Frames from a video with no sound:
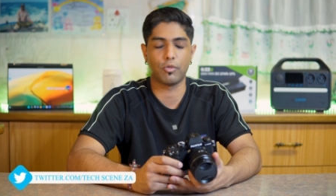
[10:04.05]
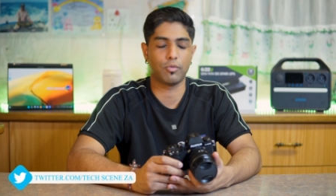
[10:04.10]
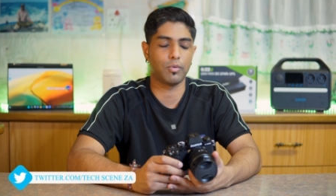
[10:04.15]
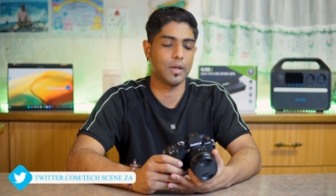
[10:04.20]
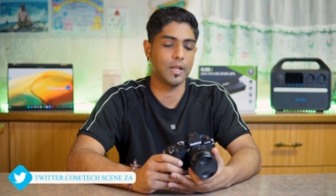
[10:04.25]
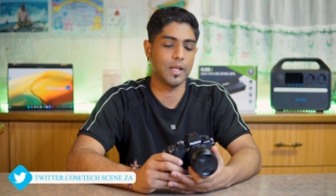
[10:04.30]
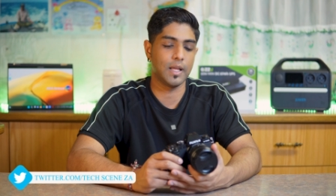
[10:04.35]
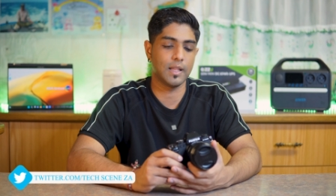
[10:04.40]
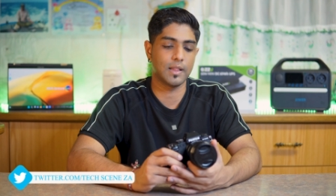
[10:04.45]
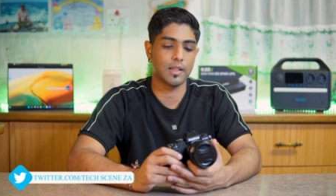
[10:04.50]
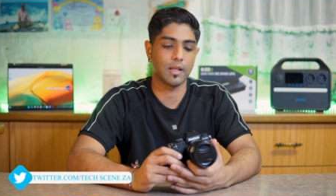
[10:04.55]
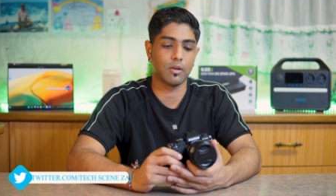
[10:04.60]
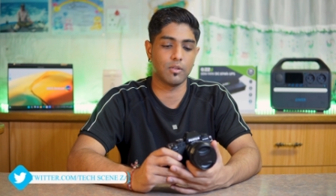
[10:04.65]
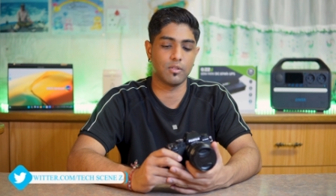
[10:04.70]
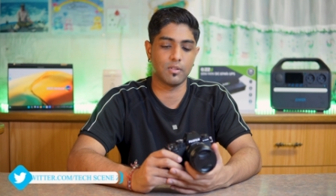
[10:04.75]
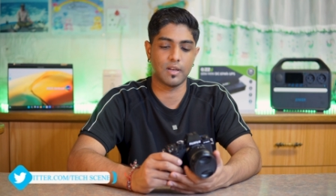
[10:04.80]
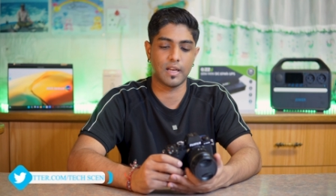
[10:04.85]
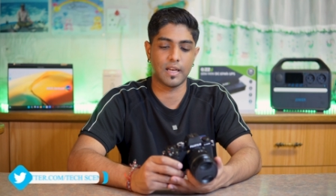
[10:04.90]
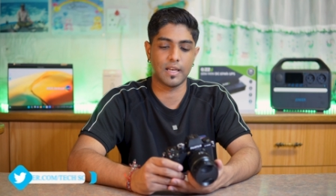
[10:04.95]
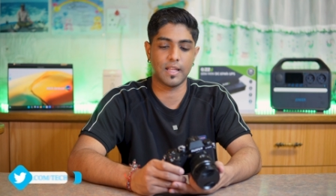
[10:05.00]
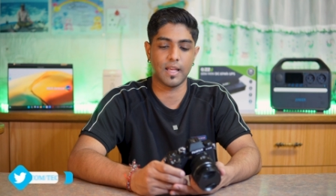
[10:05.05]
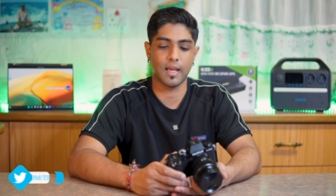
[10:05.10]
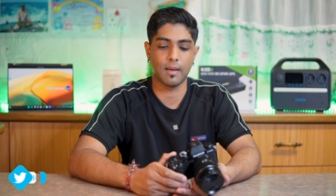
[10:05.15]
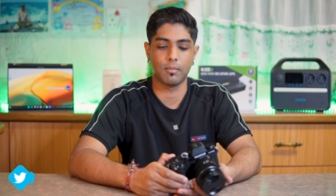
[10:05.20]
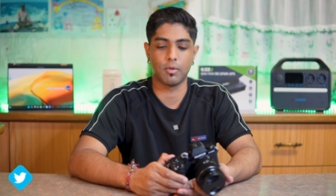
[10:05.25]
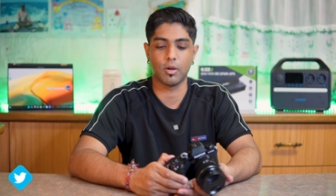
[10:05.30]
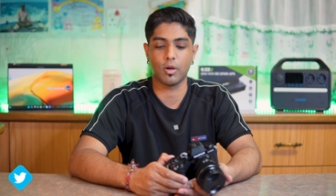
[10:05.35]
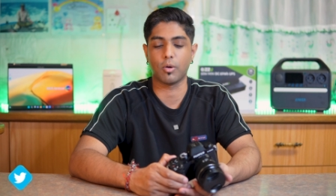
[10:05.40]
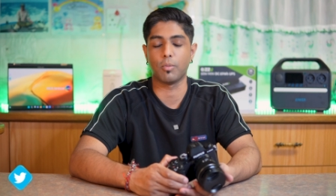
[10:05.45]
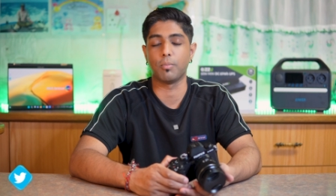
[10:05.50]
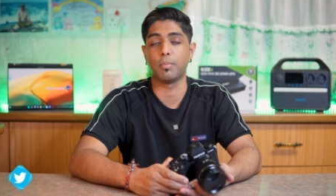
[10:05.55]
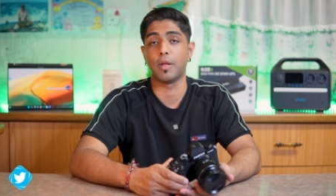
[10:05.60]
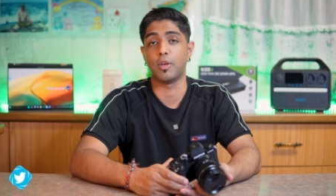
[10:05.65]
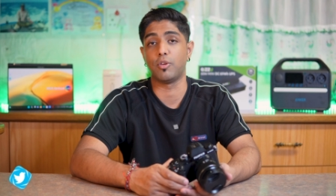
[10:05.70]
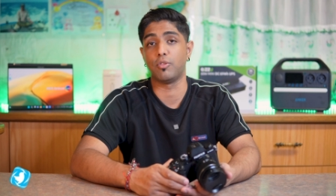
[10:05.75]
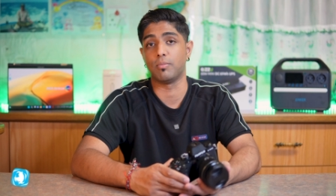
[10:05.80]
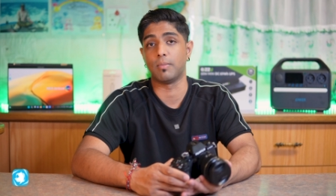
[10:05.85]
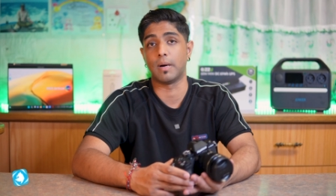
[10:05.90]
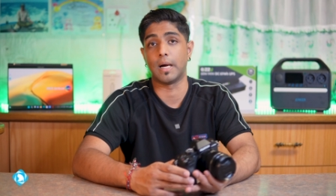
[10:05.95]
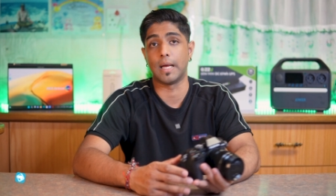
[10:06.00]
28,000 Rand camera compared
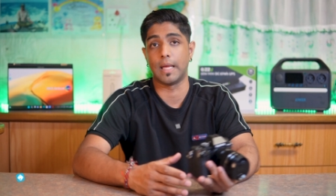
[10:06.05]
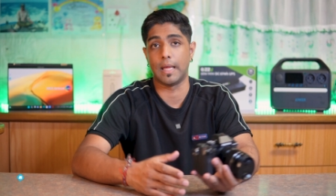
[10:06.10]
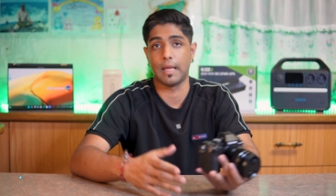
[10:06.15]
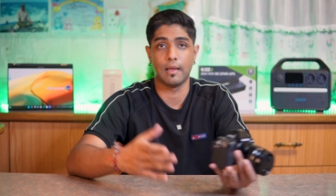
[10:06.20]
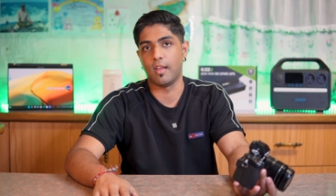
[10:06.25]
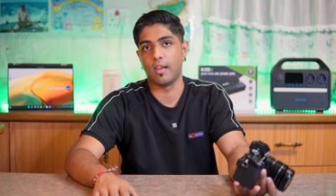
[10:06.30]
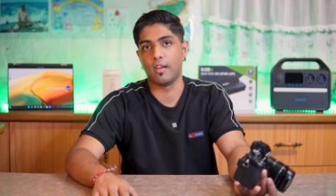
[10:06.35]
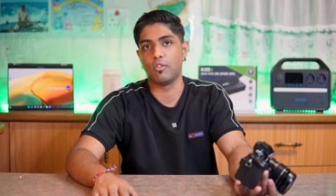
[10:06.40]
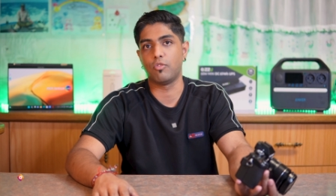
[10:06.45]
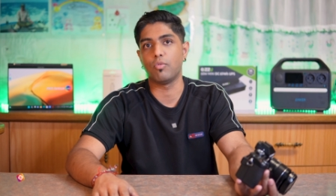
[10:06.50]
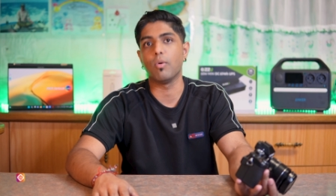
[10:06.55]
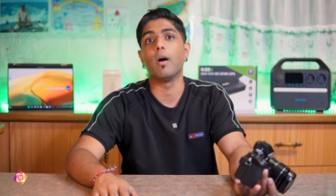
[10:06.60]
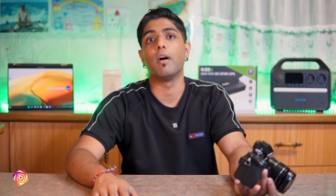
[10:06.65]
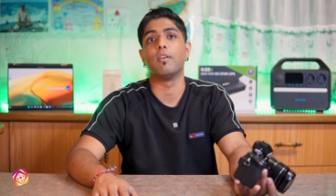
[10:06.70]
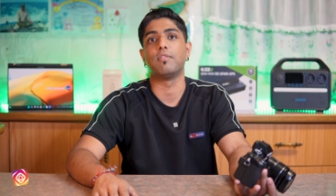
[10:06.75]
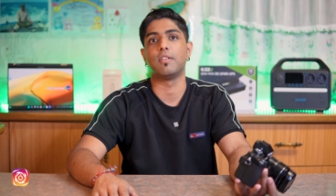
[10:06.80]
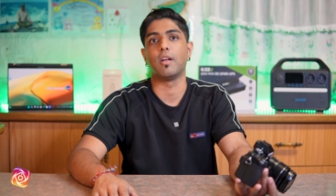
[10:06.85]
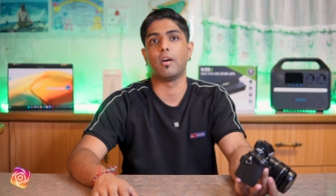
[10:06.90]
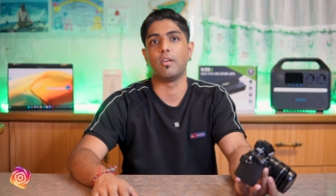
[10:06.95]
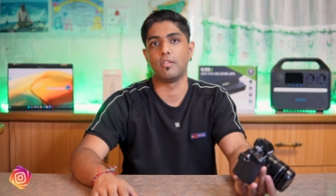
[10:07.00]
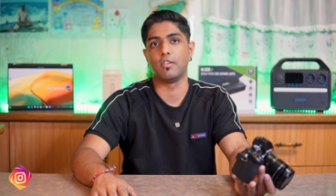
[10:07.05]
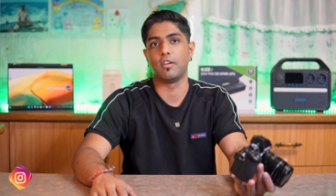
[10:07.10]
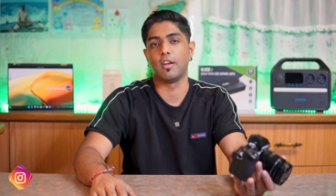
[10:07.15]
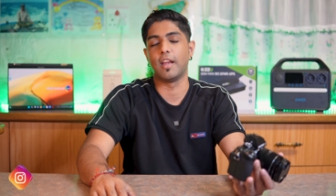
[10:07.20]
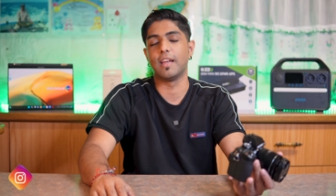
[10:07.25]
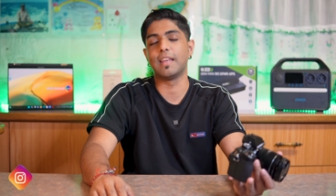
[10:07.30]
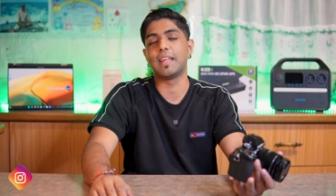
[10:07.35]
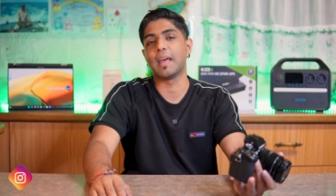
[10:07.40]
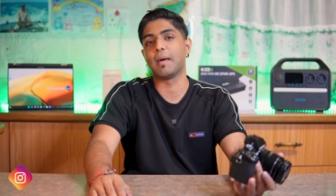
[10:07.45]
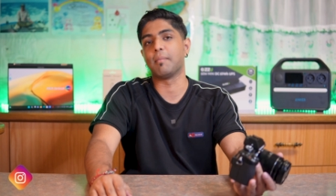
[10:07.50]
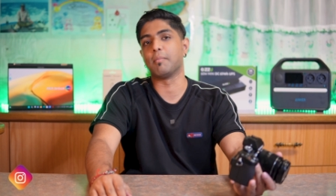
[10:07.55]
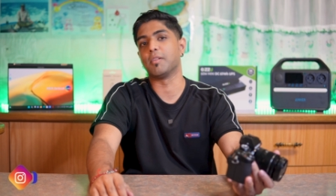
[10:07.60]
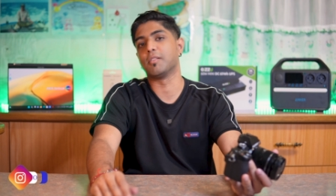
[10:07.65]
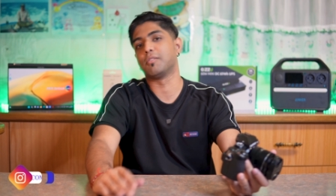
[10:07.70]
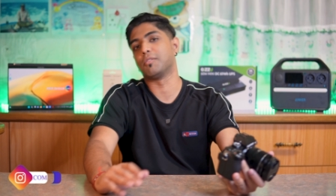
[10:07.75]
to my 10, 12,000 Rand camera.